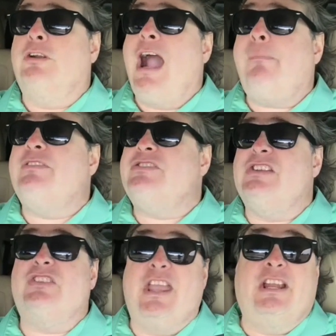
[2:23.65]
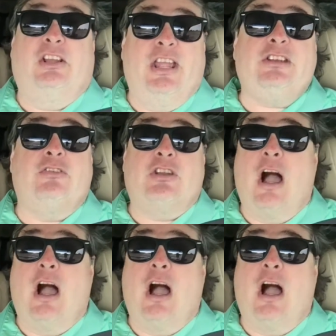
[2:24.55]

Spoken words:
What happens is they get a link to the